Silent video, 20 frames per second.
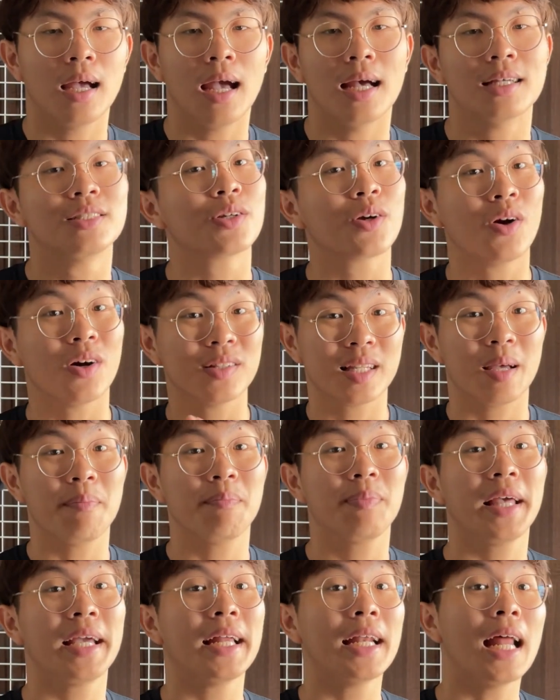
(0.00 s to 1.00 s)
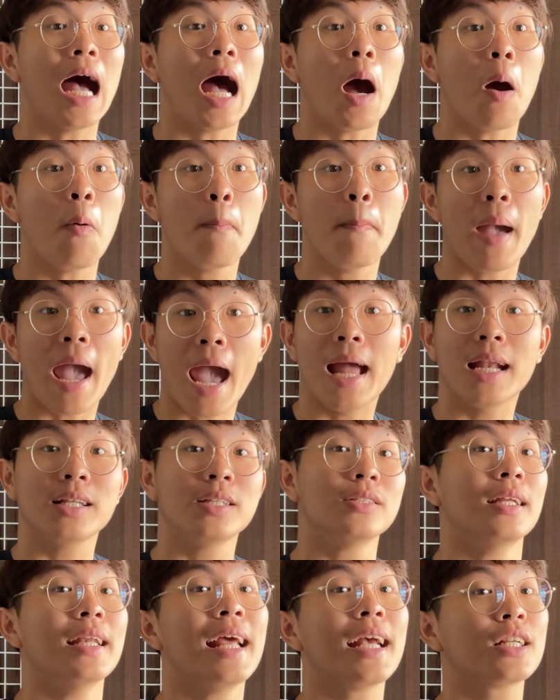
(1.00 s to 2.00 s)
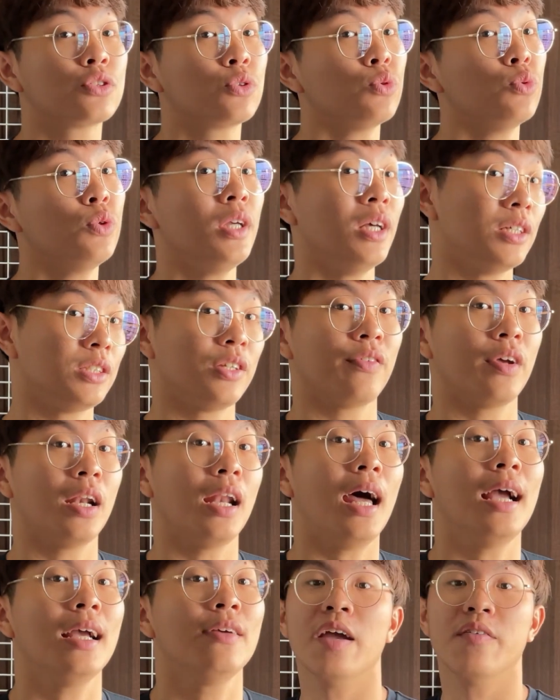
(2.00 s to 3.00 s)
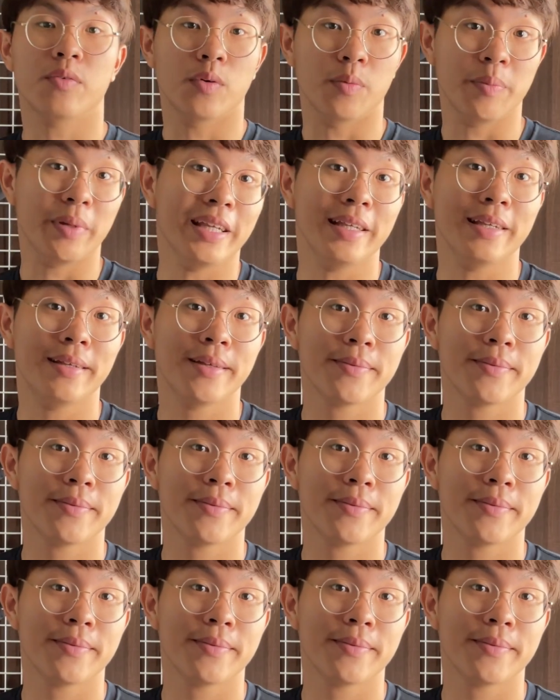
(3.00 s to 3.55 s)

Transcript: as you contemplate how bad the next 2 years of your life will be.